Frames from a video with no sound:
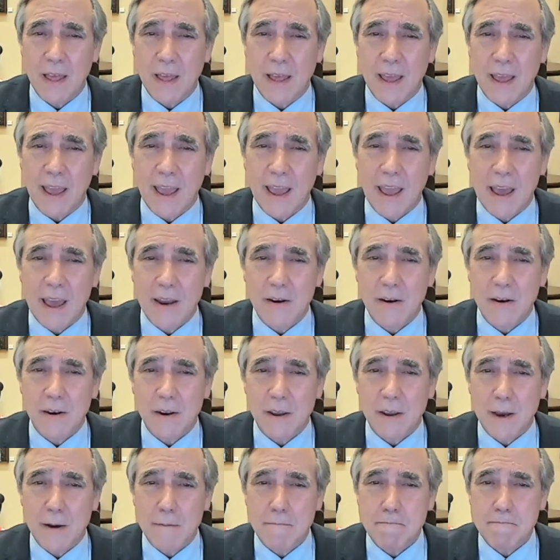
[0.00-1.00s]
And
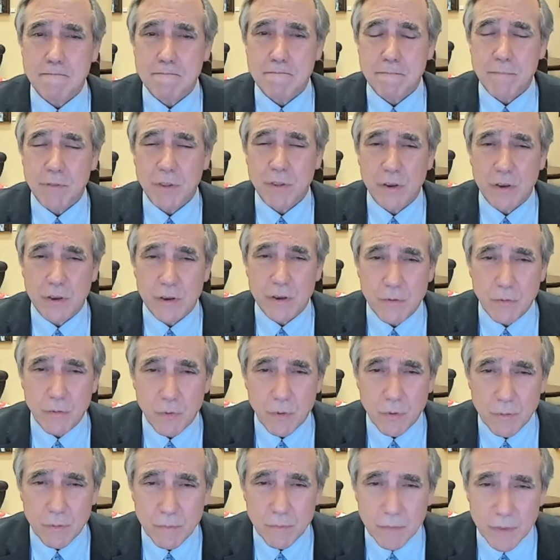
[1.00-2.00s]

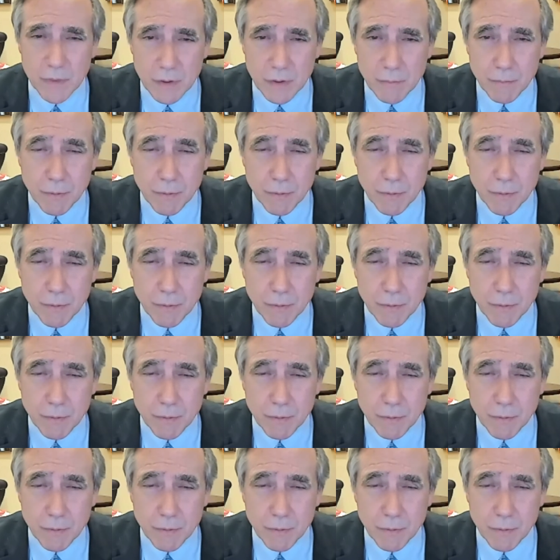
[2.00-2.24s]
the